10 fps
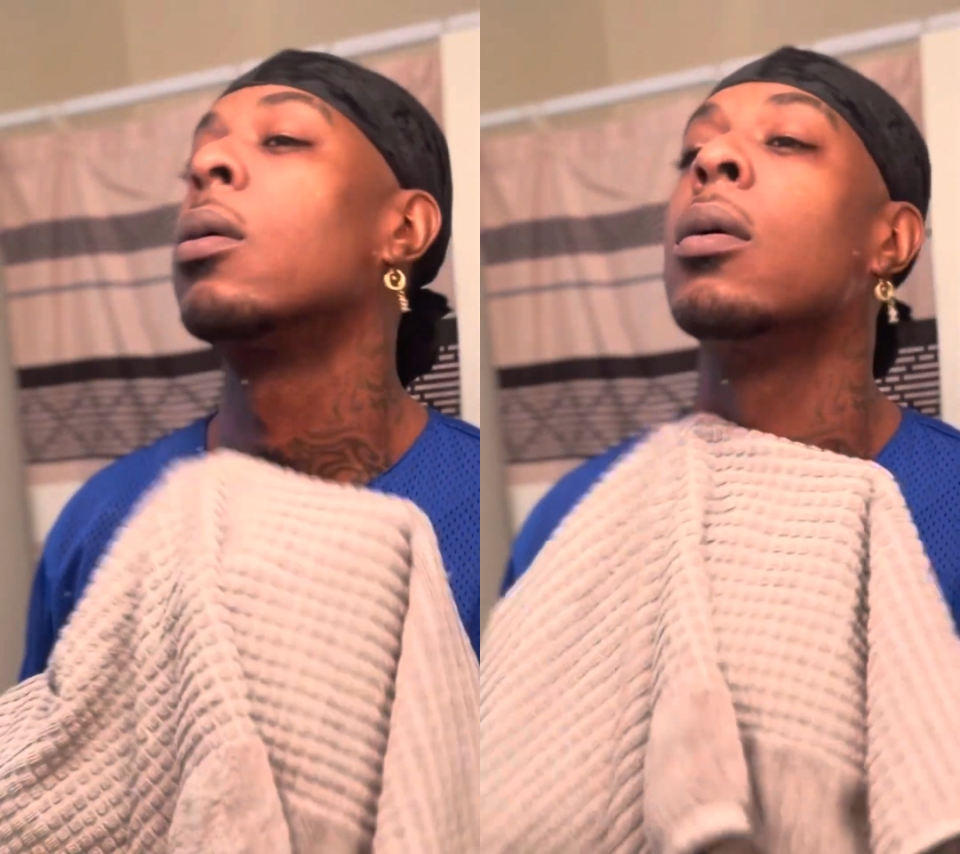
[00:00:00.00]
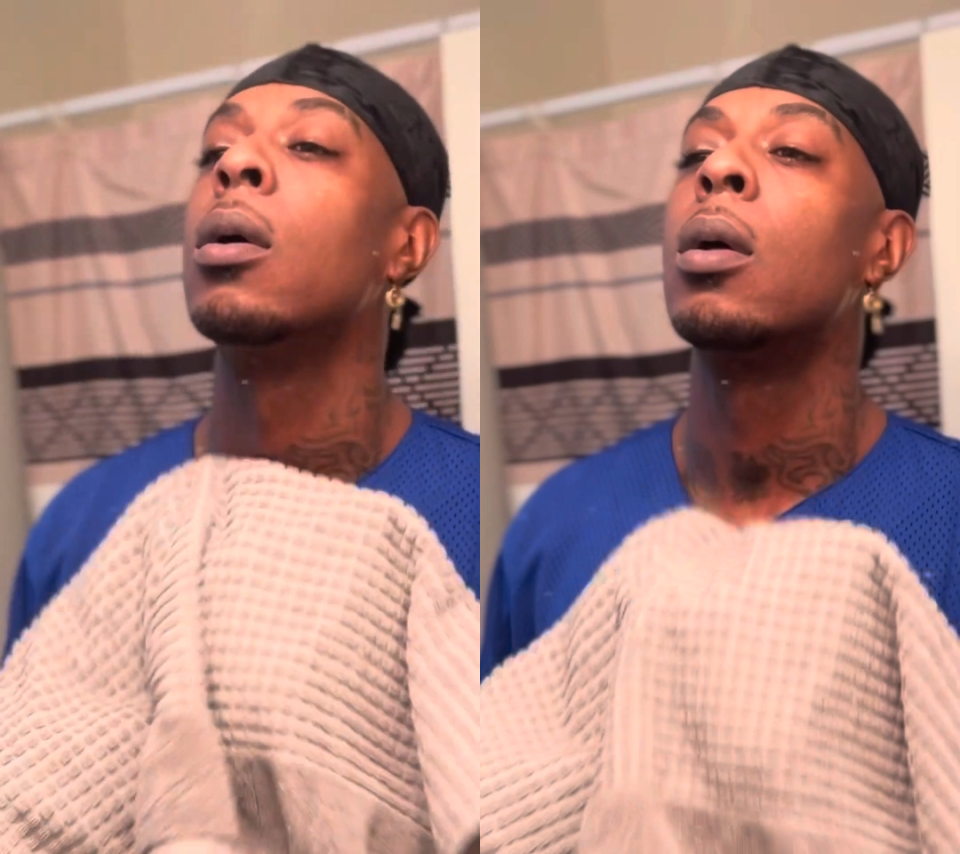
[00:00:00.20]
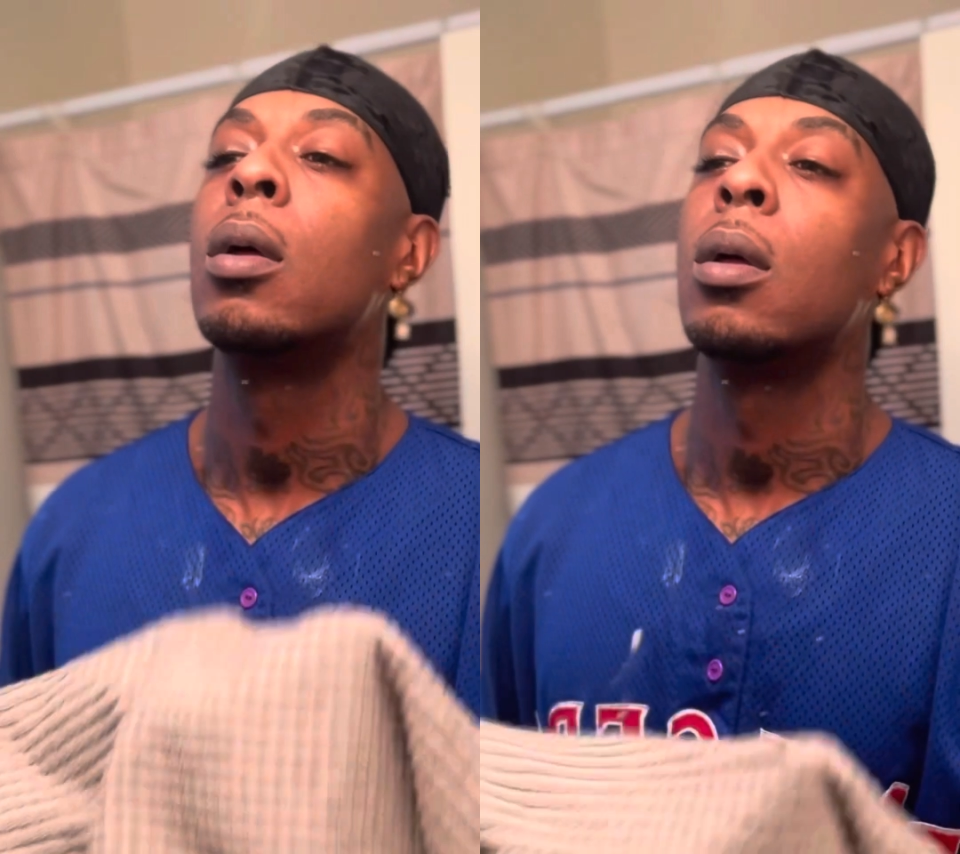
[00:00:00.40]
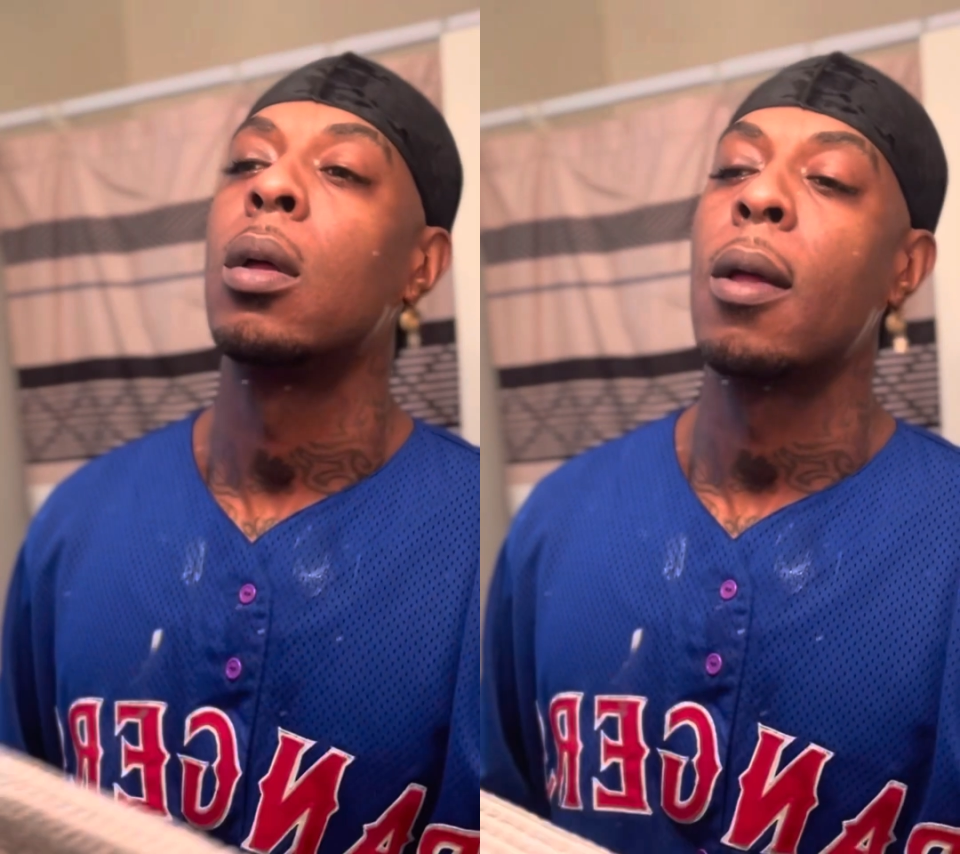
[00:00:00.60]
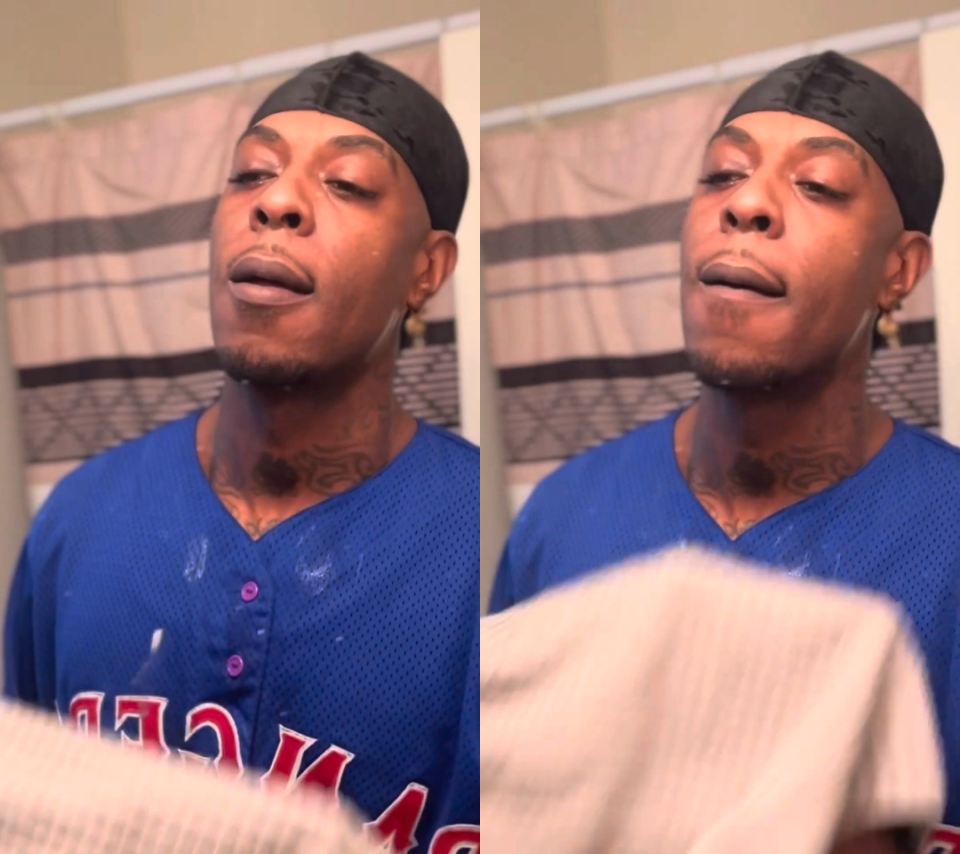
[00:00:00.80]
And,
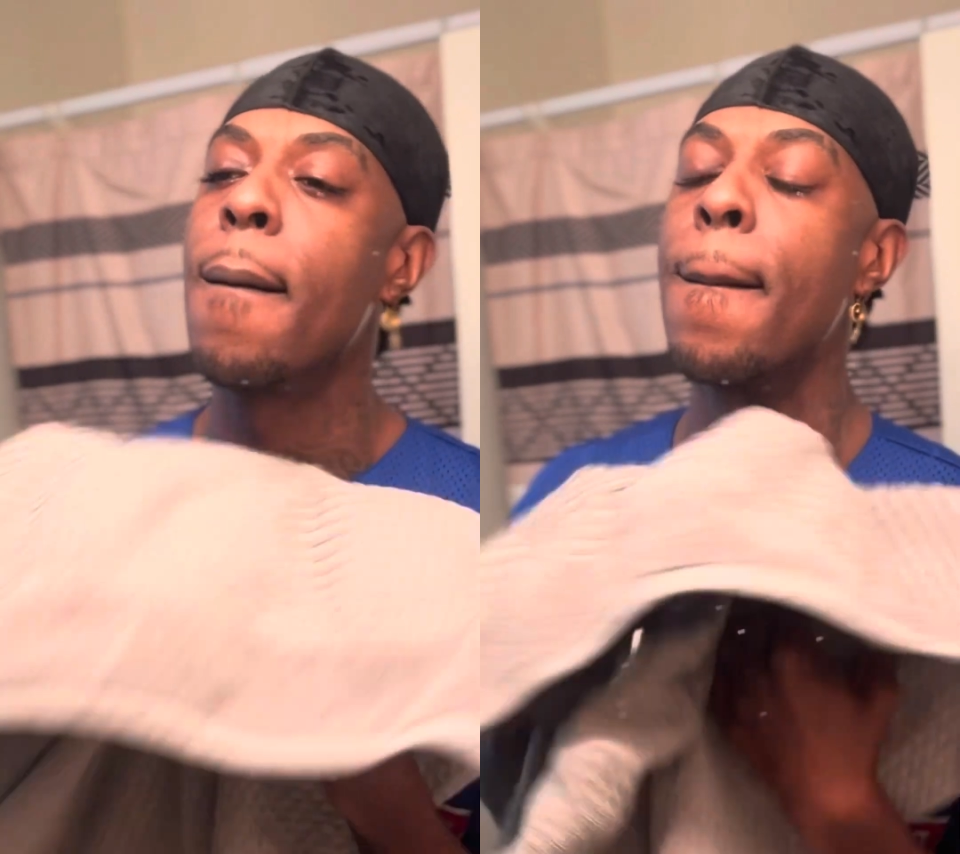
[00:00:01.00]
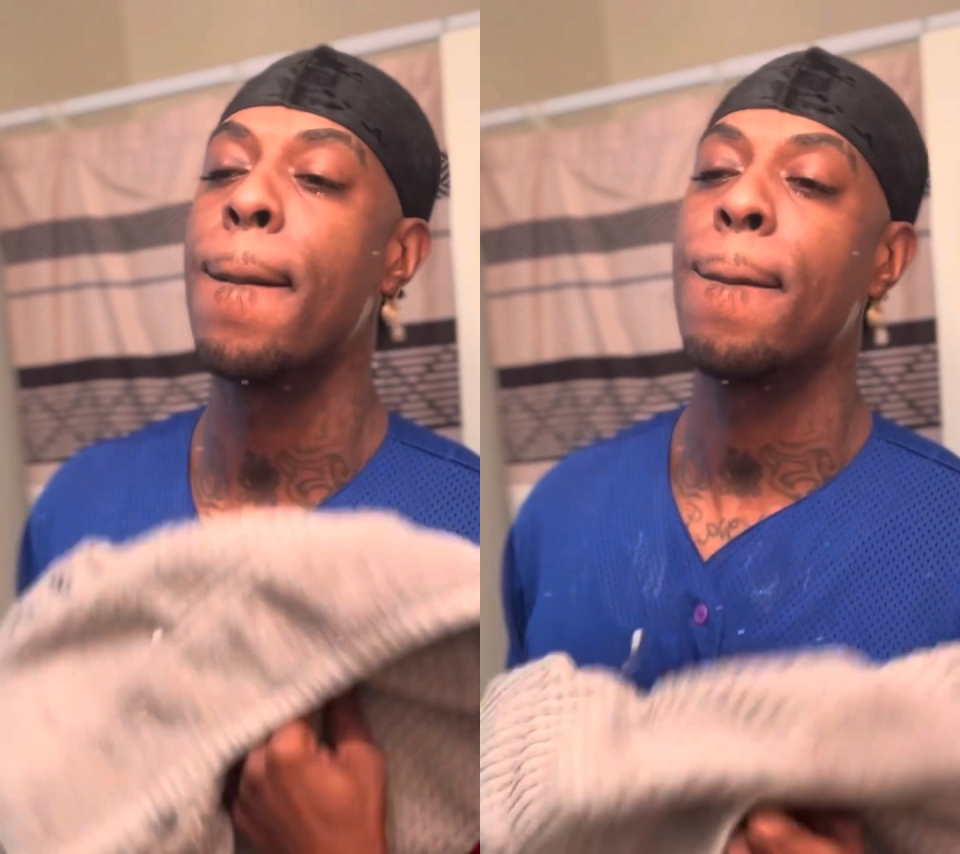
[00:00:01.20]
we're